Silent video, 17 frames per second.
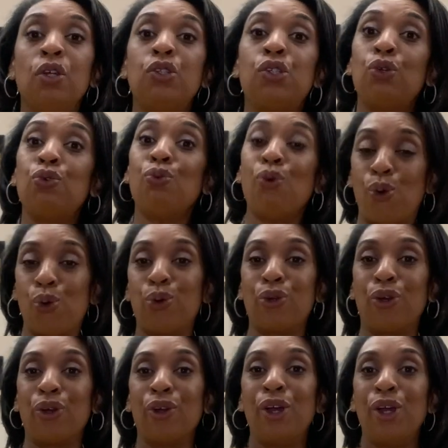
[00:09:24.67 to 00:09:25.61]
to
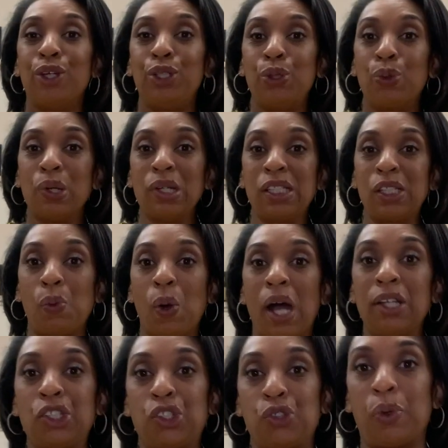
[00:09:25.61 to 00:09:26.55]
order your
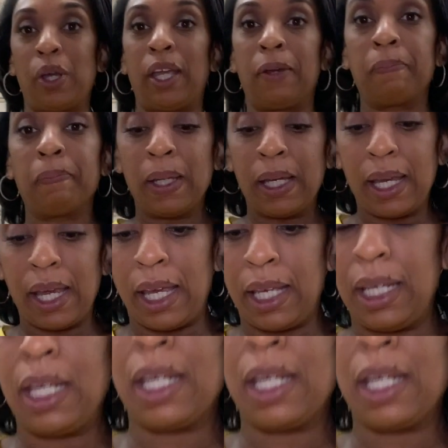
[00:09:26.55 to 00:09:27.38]
swatch ring. And